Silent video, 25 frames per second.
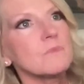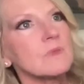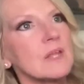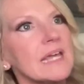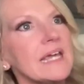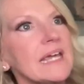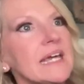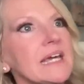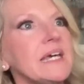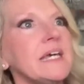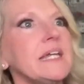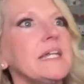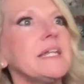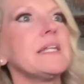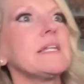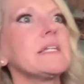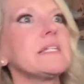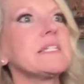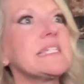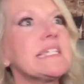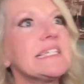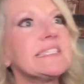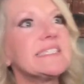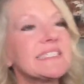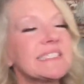In
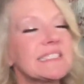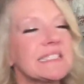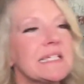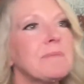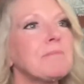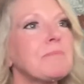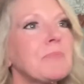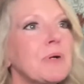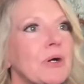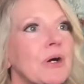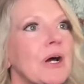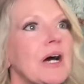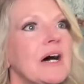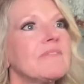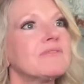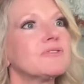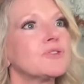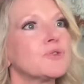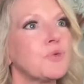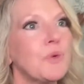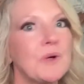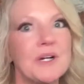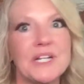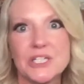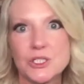December of
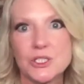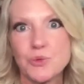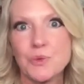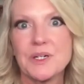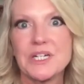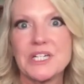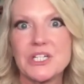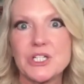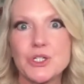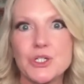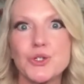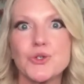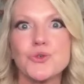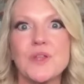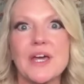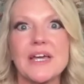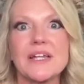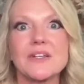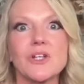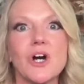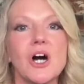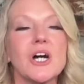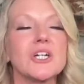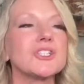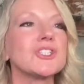2022, they
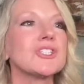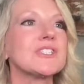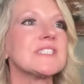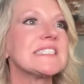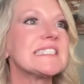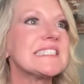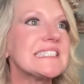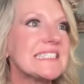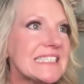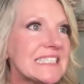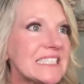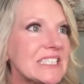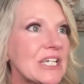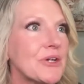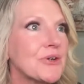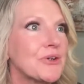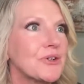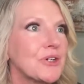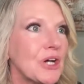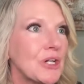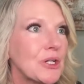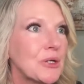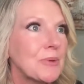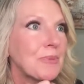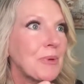launched the
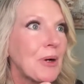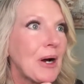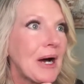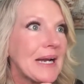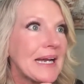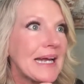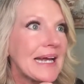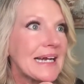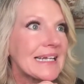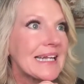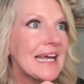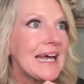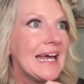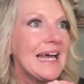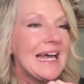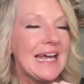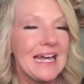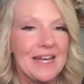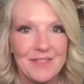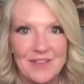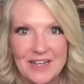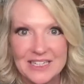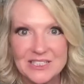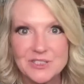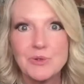$600 product.
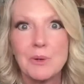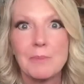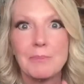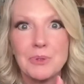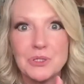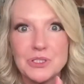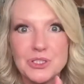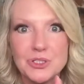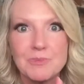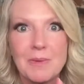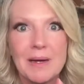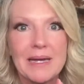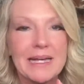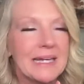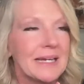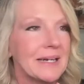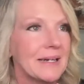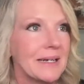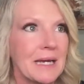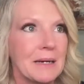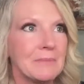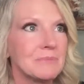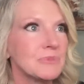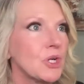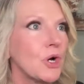And that's what pushed my
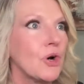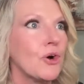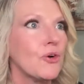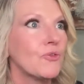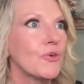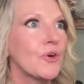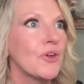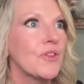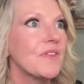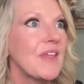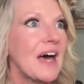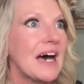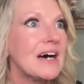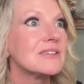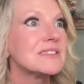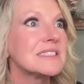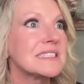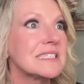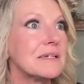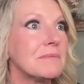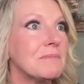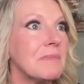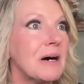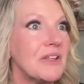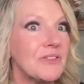income to over
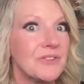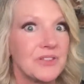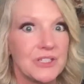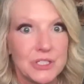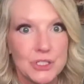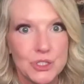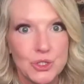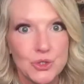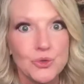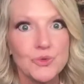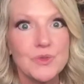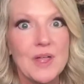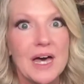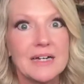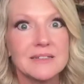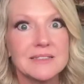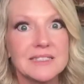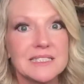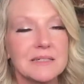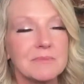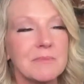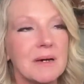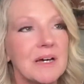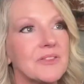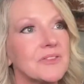1,000 a month and
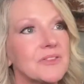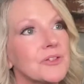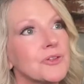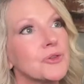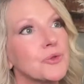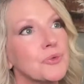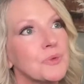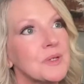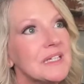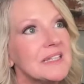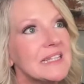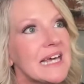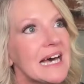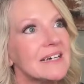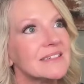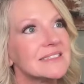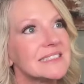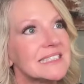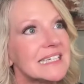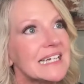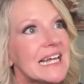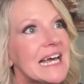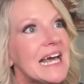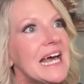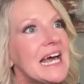2,000 a month and
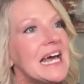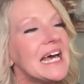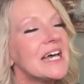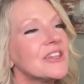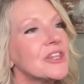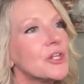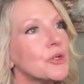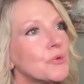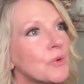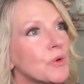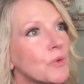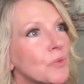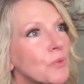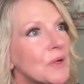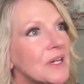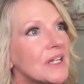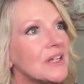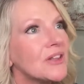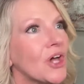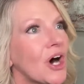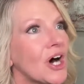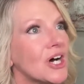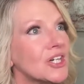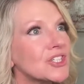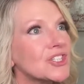3,000. Then when we
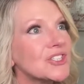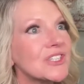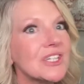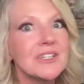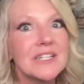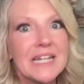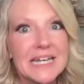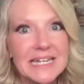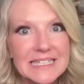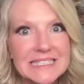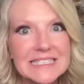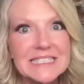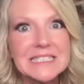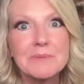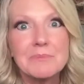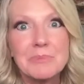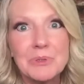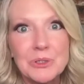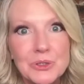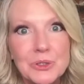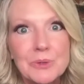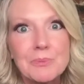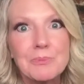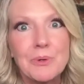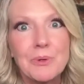launched the Legacy
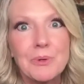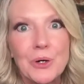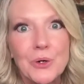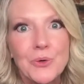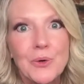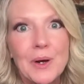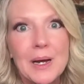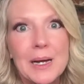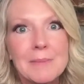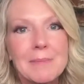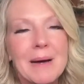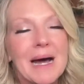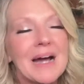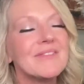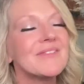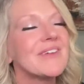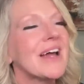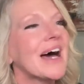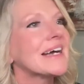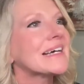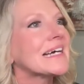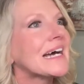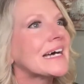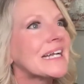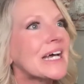Builder program, I've
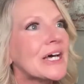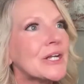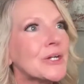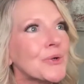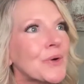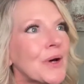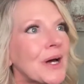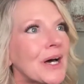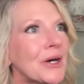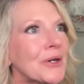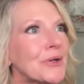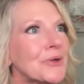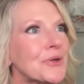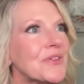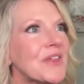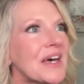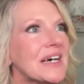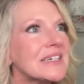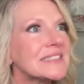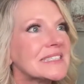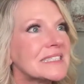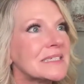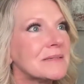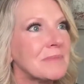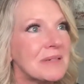not gone under
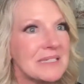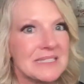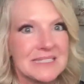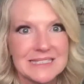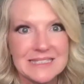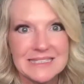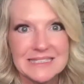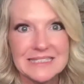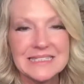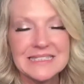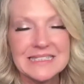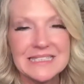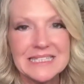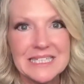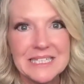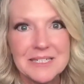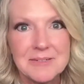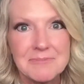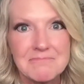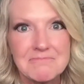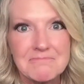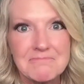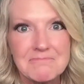100,000 a month since then.